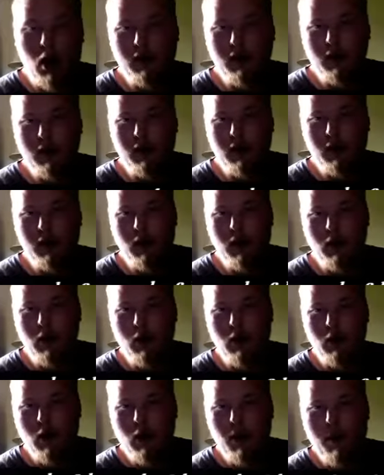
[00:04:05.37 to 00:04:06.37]
I bought one of
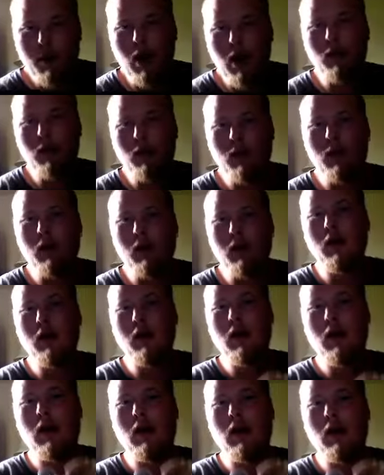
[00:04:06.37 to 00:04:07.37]
these for myself,
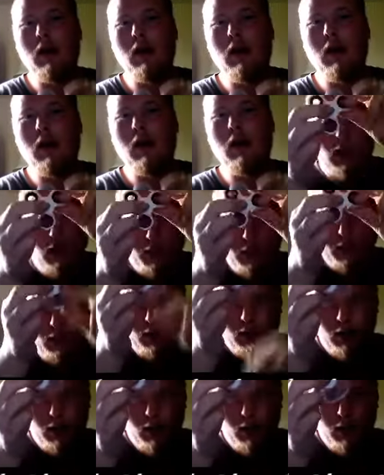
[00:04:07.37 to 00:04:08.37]

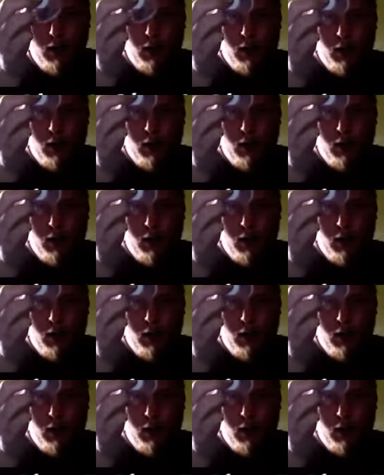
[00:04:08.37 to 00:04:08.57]
a